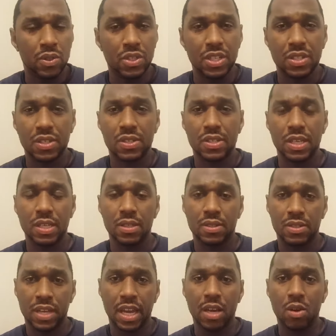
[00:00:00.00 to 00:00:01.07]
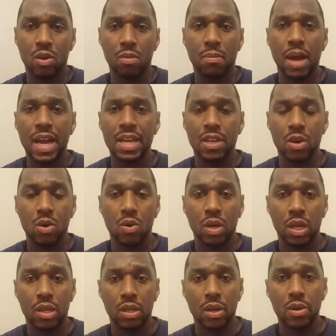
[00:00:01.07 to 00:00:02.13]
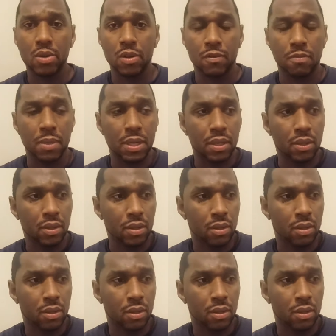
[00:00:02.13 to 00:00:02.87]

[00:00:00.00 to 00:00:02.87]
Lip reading: Jesus said, take on my yoke and learn of me,